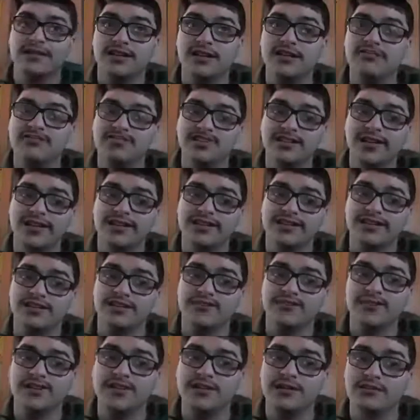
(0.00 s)
If you like
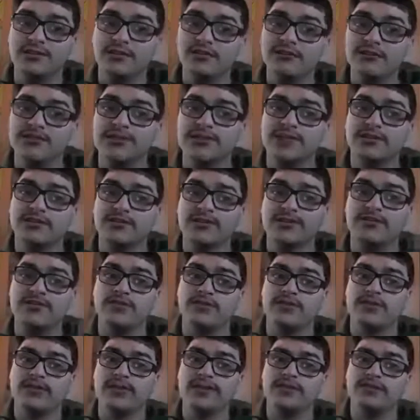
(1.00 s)
this video, don't forget to leave
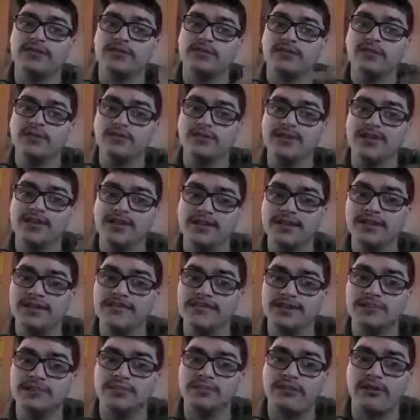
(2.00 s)
a like, comment,
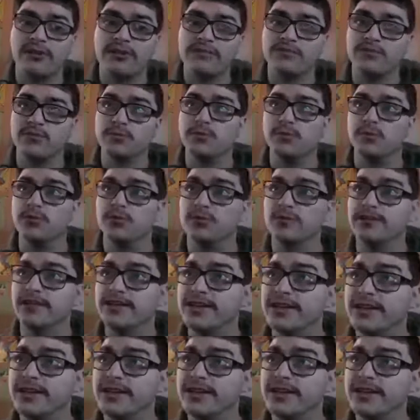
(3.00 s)
and subscribe for more.